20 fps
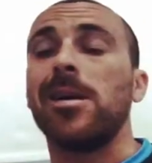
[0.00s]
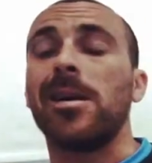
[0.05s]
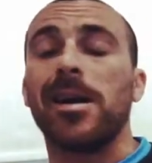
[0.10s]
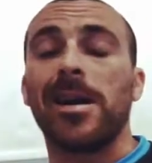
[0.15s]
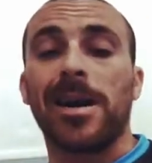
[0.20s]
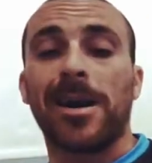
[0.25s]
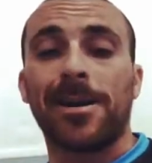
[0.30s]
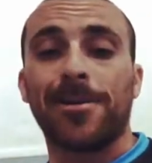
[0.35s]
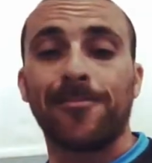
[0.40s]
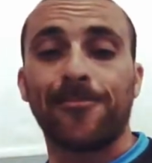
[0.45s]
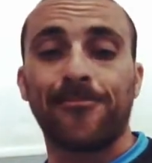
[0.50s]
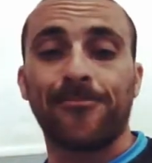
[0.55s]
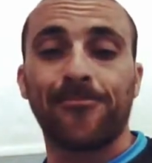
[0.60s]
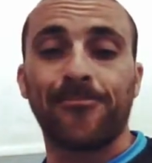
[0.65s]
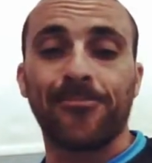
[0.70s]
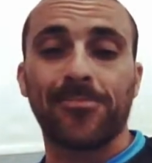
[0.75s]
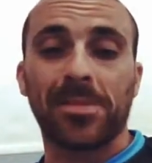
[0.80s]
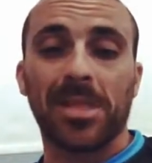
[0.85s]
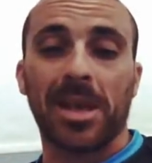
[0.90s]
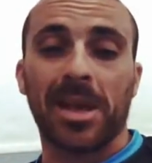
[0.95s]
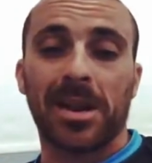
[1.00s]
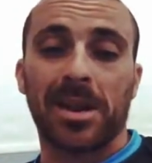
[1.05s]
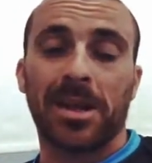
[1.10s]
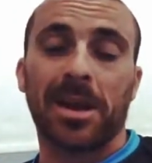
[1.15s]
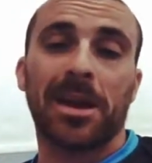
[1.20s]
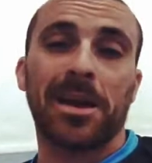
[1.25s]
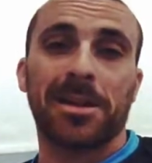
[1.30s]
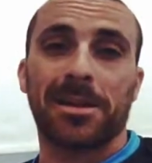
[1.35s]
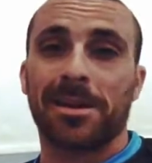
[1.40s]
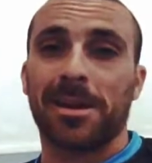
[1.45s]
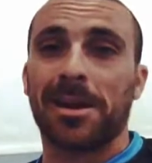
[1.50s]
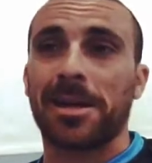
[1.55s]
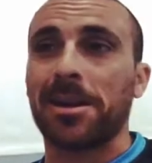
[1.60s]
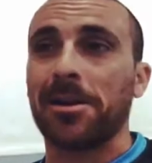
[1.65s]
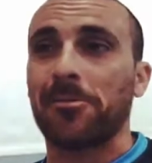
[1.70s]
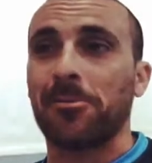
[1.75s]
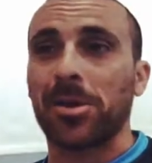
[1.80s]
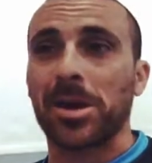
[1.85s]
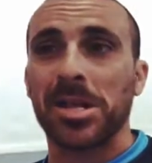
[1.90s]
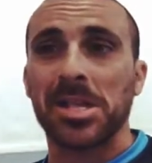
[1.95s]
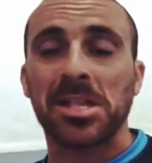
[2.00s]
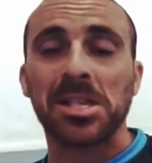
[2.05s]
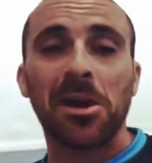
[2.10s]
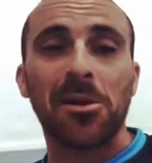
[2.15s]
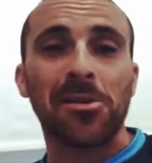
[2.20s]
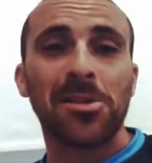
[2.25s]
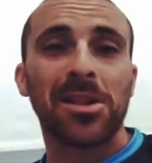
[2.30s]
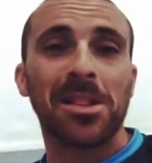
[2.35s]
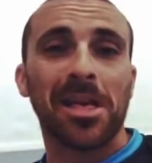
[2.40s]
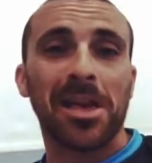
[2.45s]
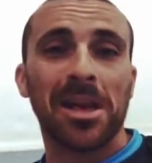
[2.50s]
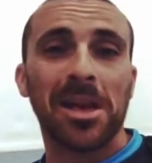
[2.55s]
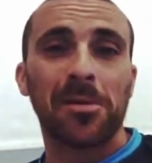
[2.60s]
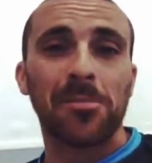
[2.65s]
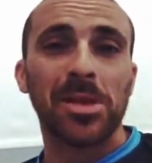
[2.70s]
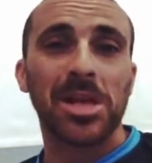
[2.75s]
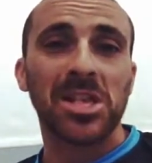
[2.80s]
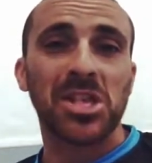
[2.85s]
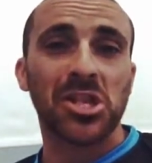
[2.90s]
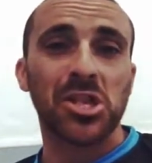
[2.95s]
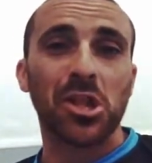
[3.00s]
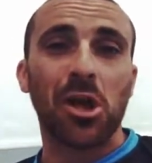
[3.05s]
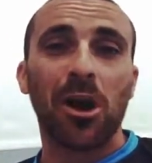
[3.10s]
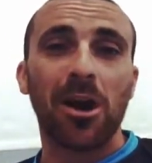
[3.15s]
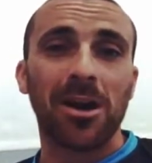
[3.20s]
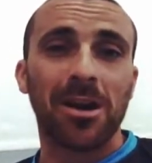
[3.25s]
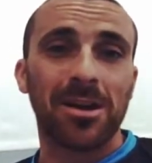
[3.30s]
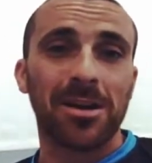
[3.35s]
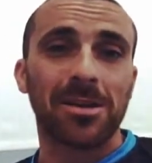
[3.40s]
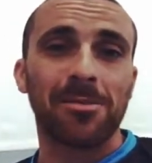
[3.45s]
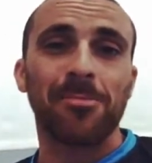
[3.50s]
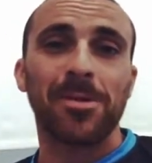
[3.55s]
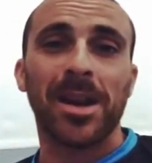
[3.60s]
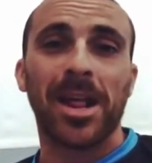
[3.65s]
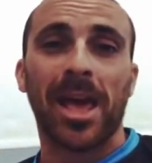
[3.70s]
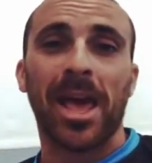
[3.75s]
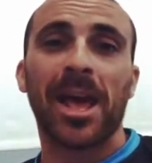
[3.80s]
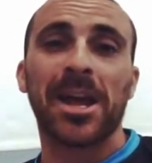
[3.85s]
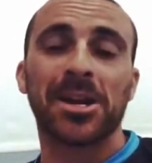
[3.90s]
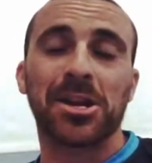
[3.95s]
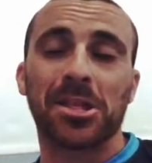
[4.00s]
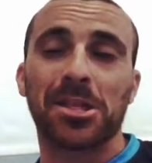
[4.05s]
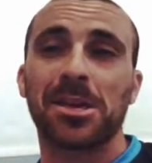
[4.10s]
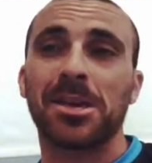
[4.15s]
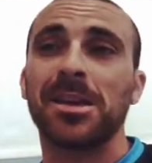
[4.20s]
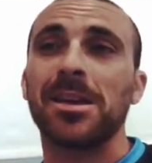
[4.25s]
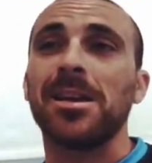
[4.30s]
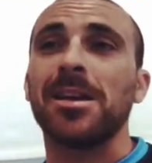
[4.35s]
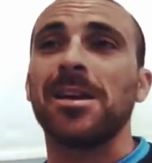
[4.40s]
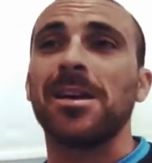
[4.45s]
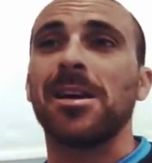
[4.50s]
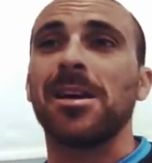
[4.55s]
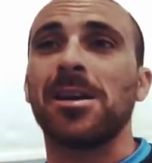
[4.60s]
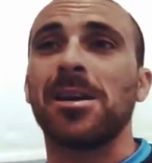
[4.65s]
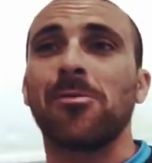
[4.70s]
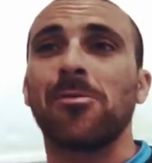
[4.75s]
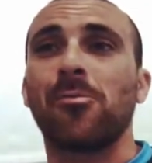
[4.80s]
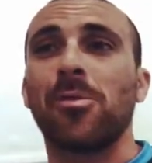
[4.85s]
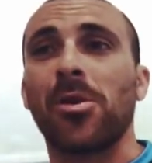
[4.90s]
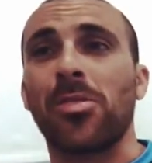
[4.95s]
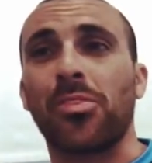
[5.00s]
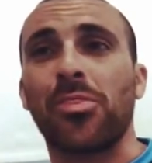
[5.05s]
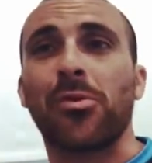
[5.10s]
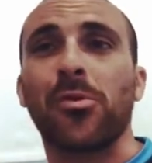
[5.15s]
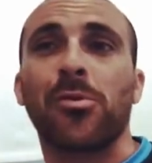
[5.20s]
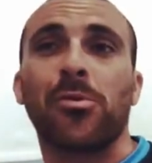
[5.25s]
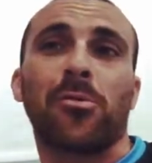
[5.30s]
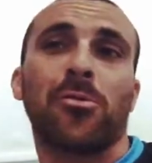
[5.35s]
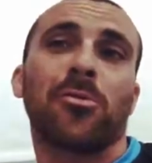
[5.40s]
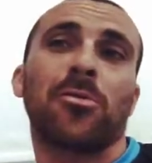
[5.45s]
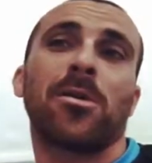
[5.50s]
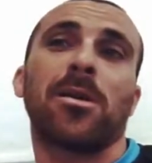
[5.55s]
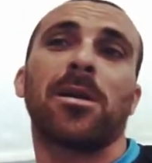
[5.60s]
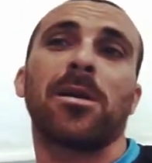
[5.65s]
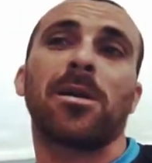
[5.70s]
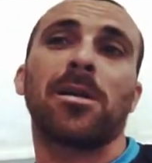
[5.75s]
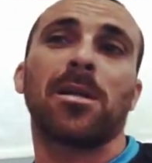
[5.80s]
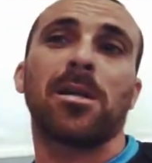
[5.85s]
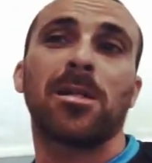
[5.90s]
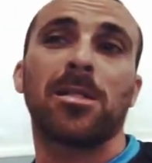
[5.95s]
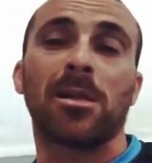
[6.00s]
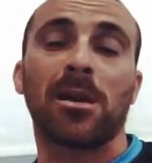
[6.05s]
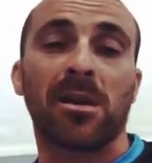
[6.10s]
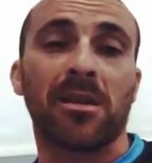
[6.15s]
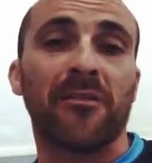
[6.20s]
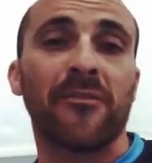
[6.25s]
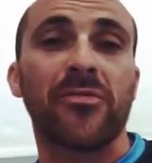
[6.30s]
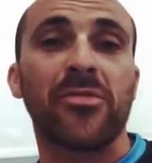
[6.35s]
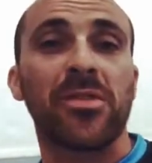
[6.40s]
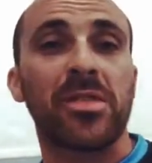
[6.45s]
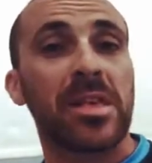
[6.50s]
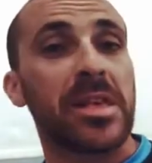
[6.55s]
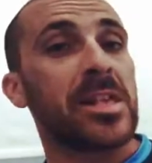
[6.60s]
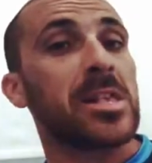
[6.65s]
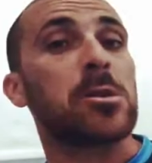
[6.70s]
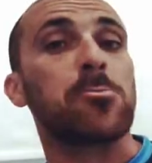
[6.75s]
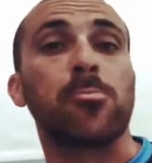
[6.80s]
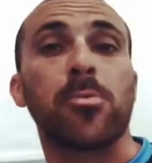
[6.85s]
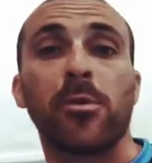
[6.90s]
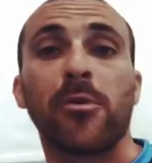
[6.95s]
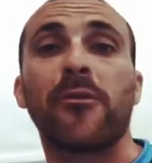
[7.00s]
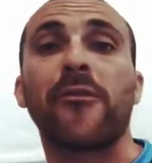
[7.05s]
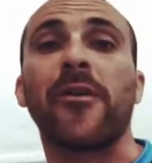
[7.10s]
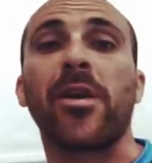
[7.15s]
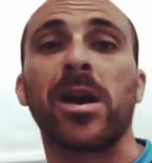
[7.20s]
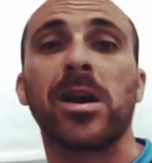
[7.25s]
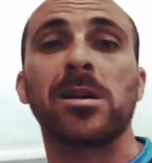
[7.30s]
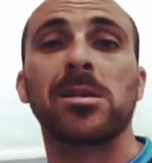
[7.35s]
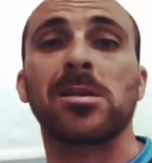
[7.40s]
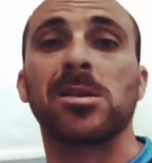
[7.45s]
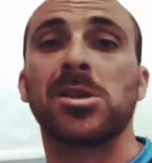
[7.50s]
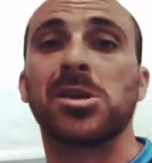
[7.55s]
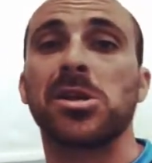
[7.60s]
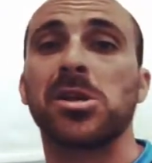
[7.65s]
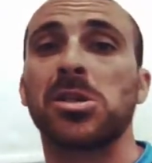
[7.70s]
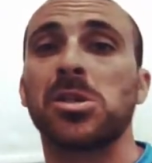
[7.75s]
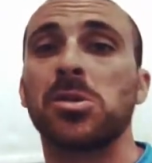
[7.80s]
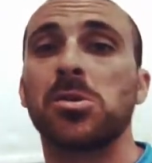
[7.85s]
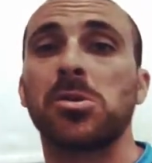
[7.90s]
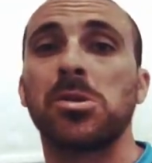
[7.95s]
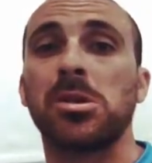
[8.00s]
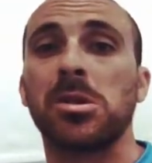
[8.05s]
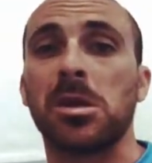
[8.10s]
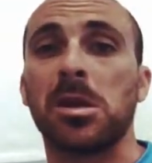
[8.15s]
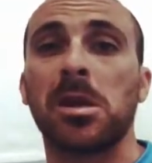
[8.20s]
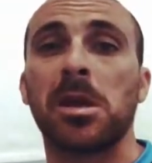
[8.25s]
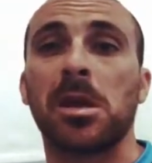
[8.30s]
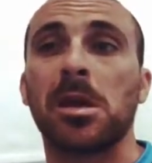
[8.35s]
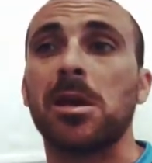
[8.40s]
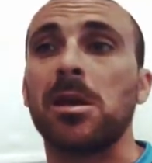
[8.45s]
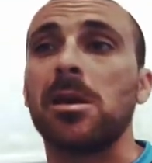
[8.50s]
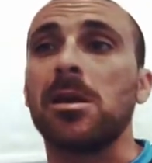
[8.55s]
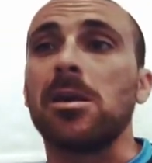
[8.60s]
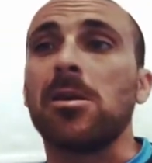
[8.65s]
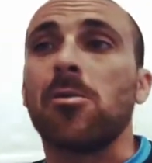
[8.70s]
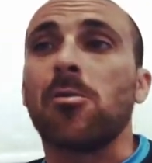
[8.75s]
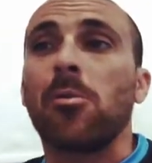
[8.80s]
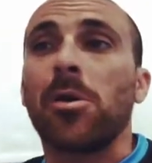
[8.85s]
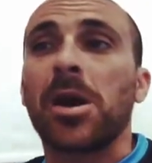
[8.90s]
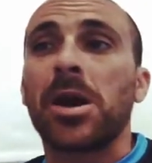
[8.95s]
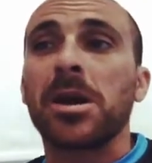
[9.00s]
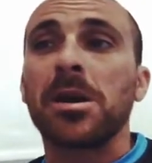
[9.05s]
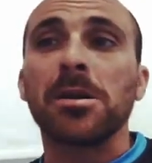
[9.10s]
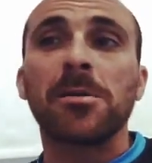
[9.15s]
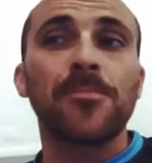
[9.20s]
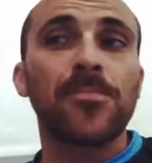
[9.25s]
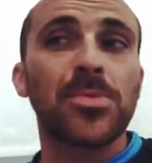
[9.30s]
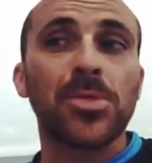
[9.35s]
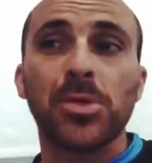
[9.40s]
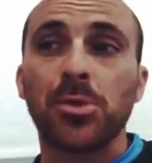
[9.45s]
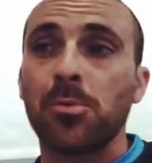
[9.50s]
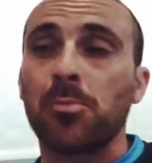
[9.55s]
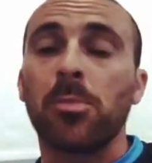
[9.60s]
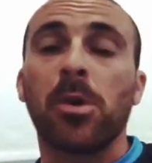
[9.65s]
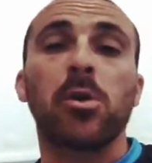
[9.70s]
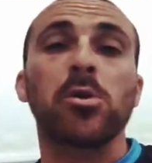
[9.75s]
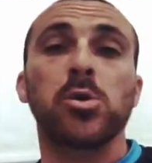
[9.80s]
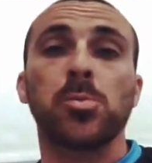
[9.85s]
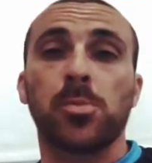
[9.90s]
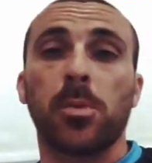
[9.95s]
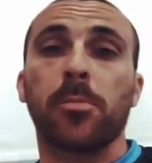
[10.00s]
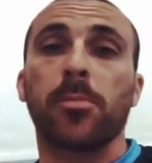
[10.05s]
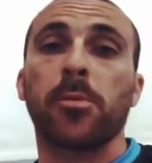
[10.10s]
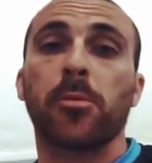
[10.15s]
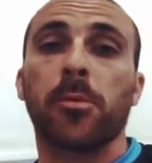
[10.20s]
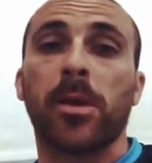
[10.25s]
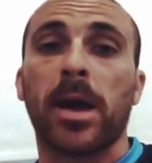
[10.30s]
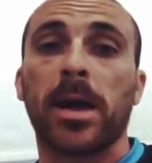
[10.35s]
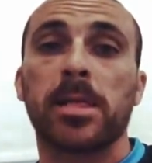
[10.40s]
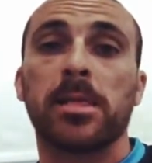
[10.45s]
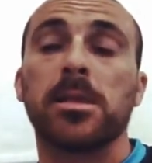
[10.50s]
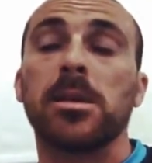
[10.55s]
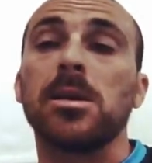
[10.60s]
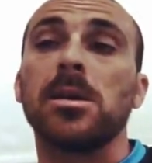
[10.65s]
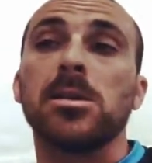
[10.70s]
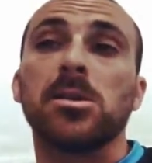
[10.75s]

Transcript: And I don't want to sound like a stalker, but I actually went through a lot of these profiles just to see where do most people ride.